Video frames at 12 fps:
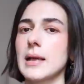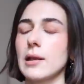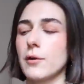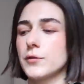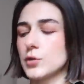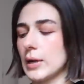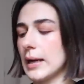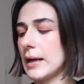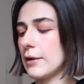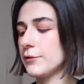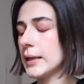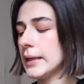I love to
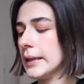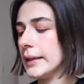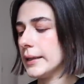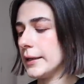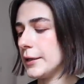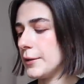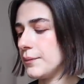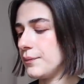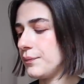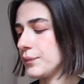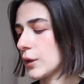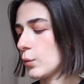have
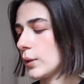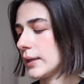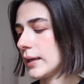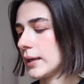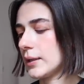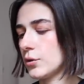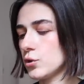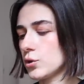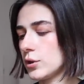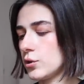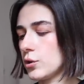when I usually,